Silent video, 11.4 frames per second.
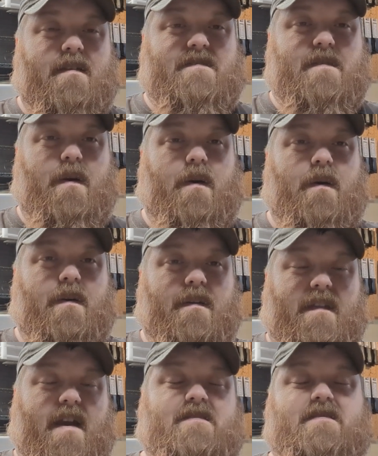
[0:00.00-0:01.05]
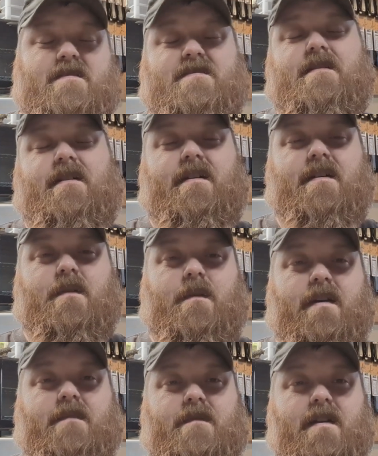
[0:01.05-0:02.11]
so that's just a quick